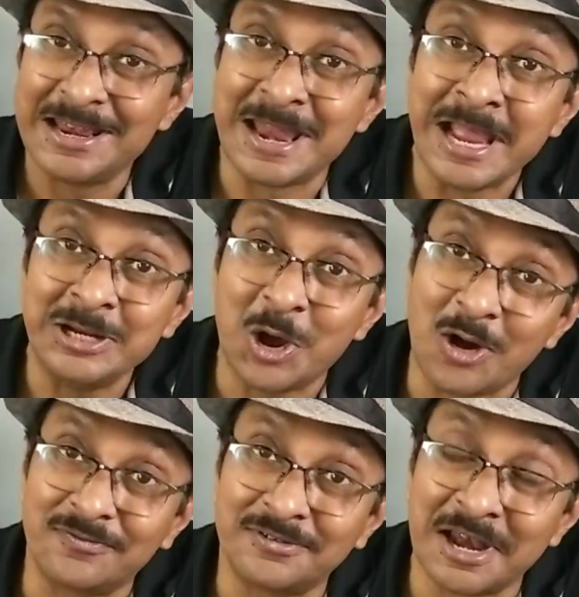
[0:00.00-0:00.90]
9
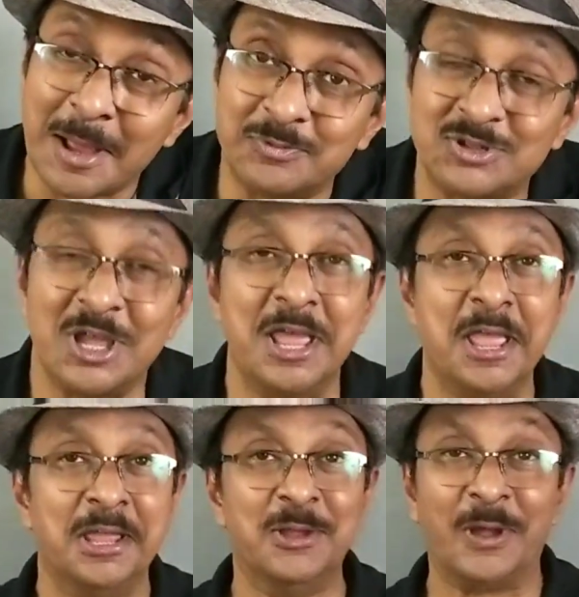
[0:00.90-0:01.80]
of clubs.
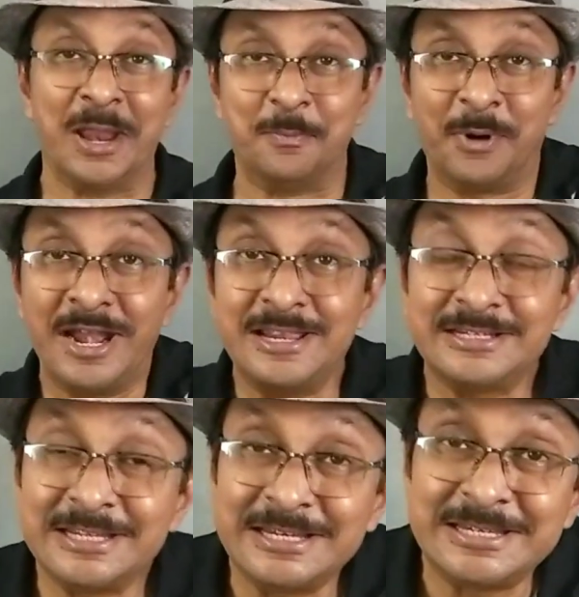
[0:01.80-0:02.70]
You can
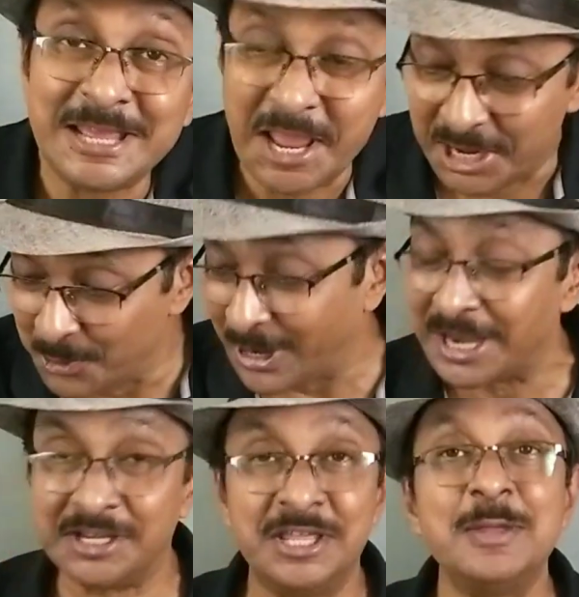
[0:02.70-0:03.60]
predict it. You
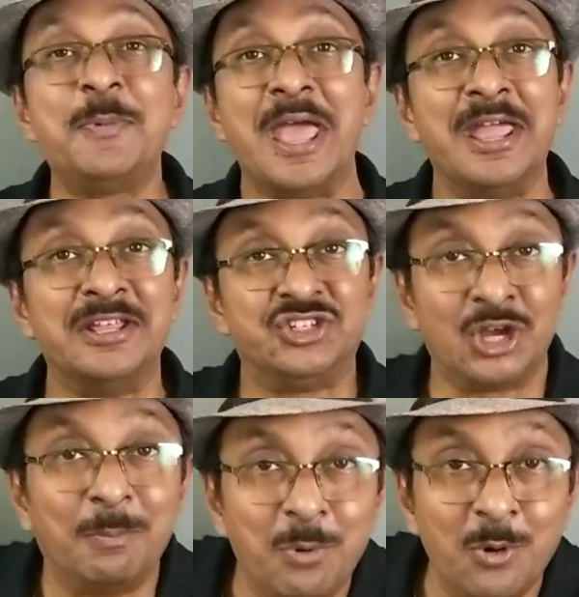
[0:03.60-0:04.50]
can keep a
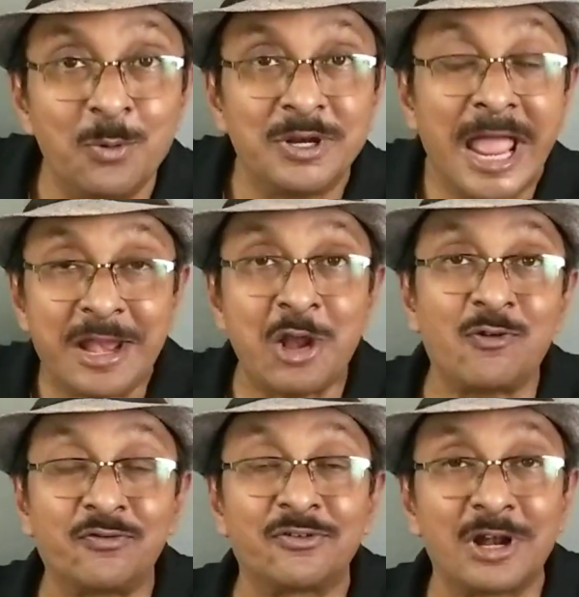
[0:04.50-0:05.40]
jumbo 9
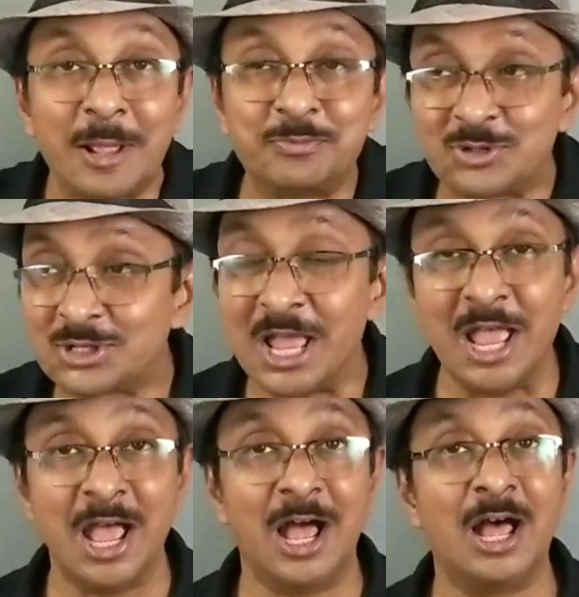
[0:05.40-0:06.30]
of clubs
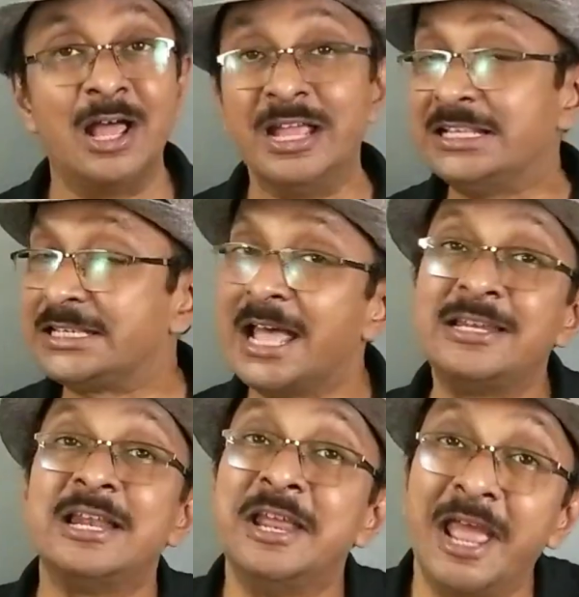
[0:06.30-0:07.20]

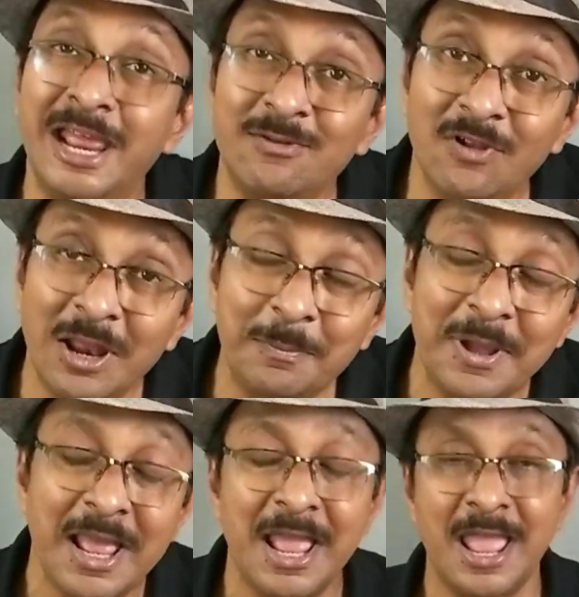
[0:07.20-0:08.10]
inside an envelope,
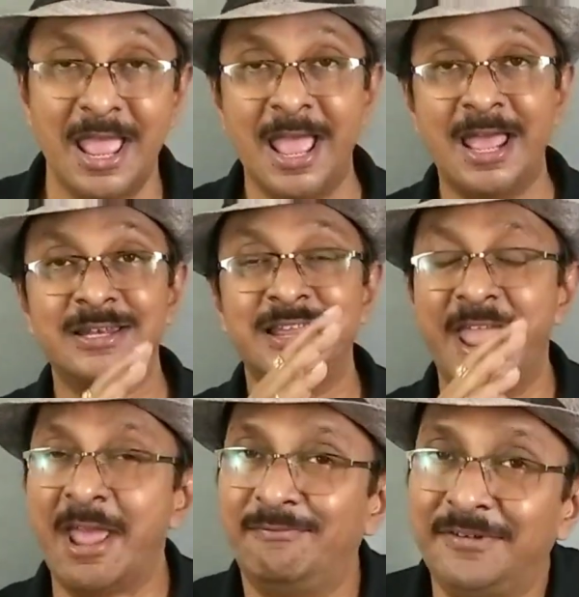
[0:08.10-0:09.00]
and
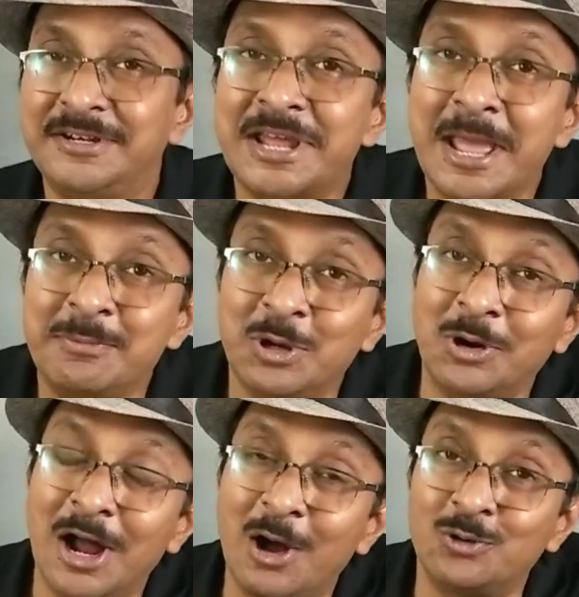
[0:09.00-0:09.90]
every time
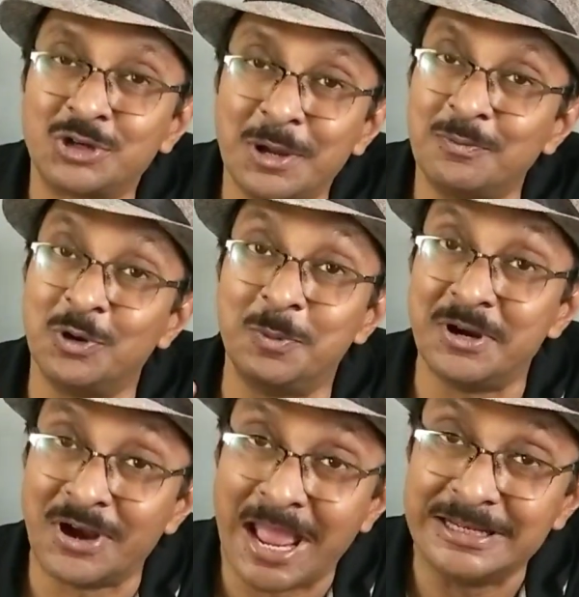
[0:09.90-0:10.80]
your outcome will be
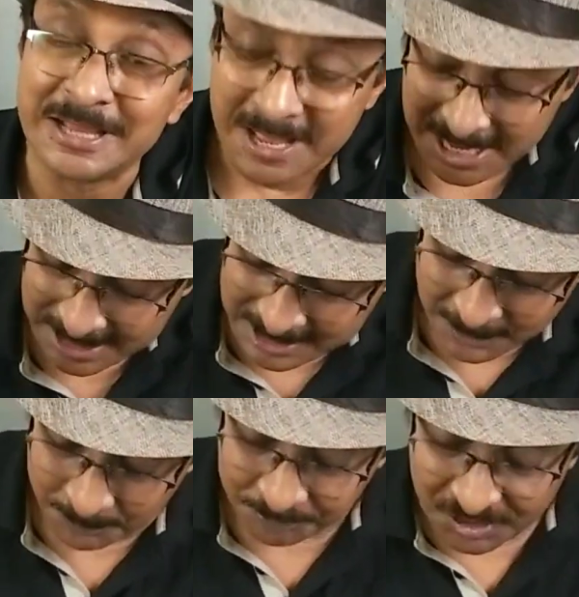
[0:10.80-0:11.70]
right.
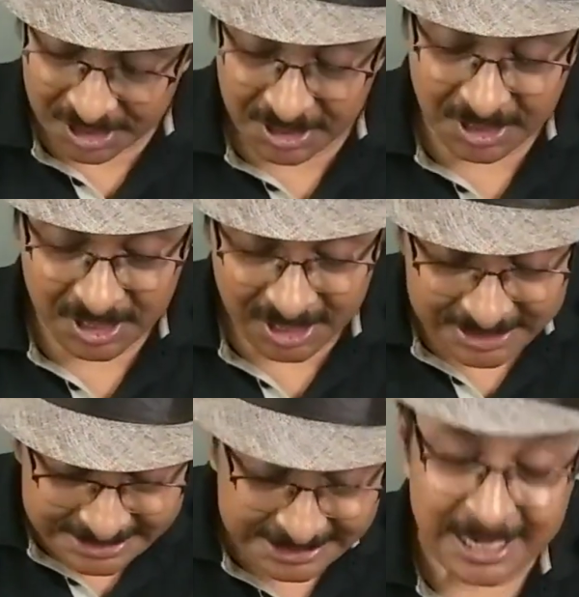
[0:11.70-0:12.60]
Now,
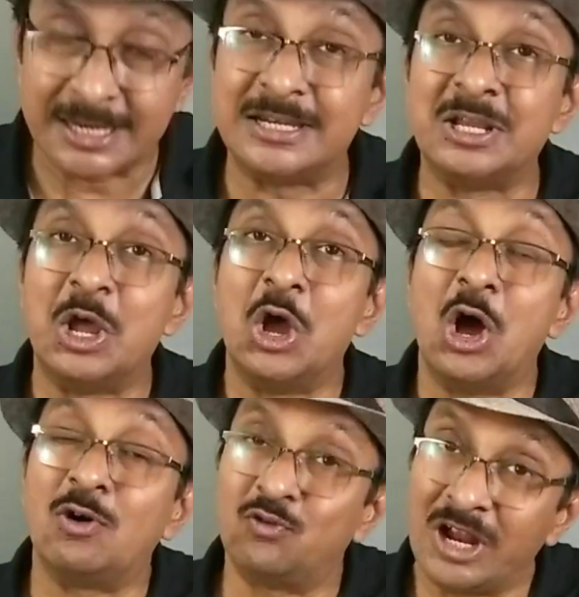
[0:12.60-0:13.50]
instead
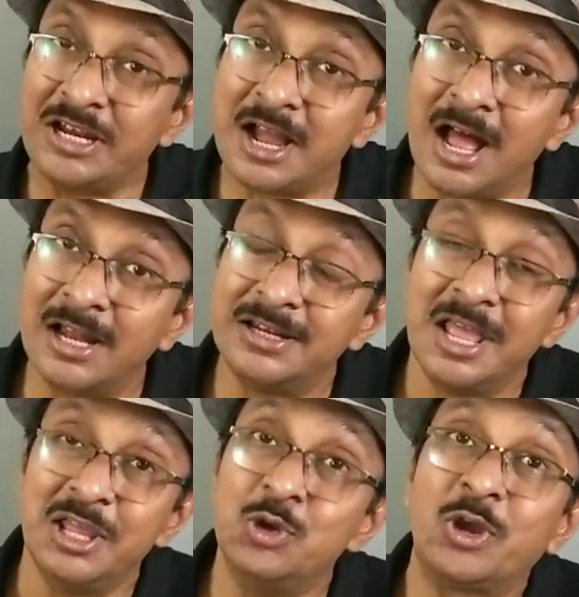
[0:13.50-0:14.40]
of one card,
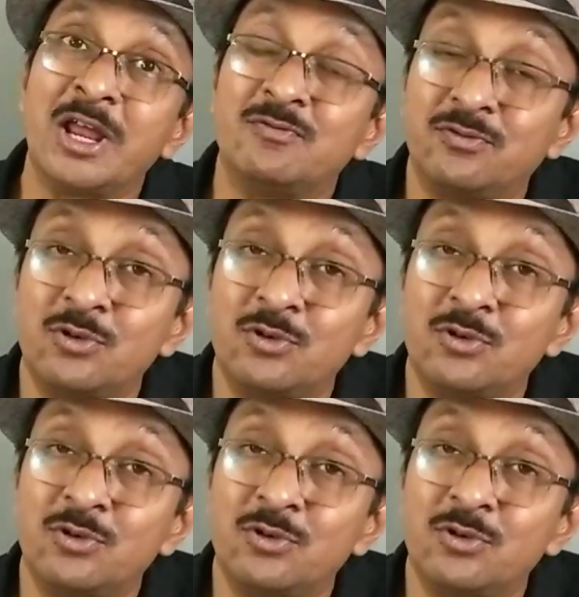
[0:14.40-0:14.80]
you can